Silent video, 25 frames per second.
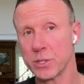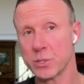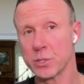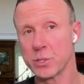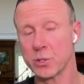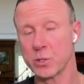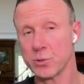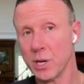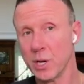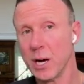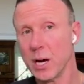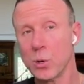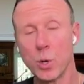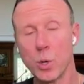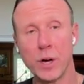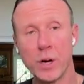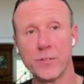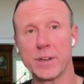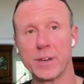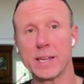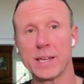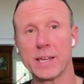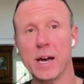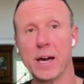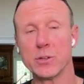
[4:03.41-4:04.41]
So
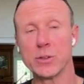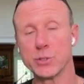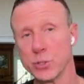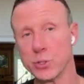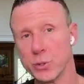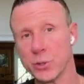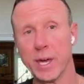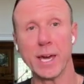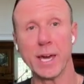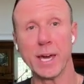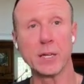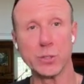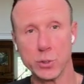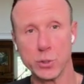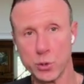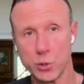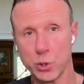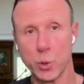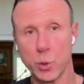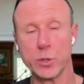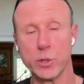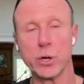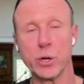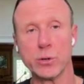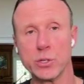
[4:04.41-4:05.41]
non-qualified accounts, you can do
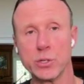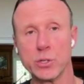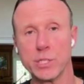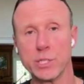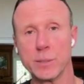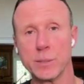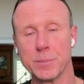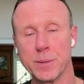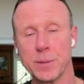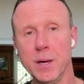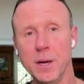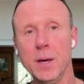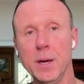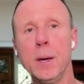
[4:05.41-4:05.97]
joint ownership,